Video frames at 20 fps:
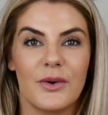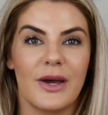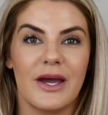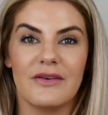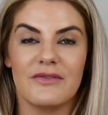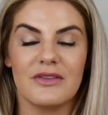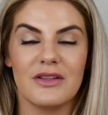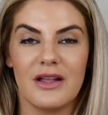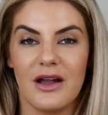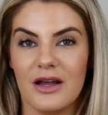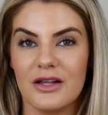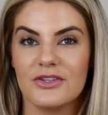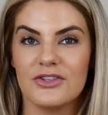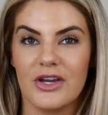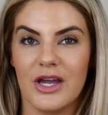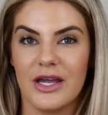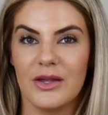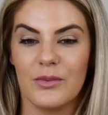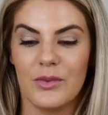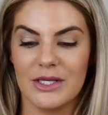I have not
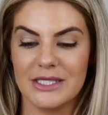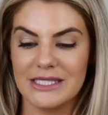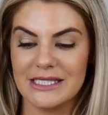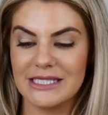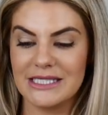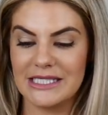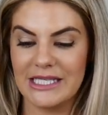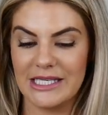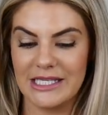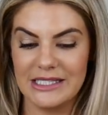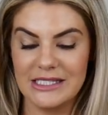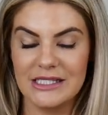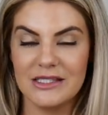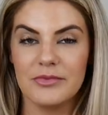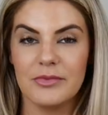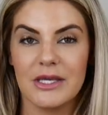tried one since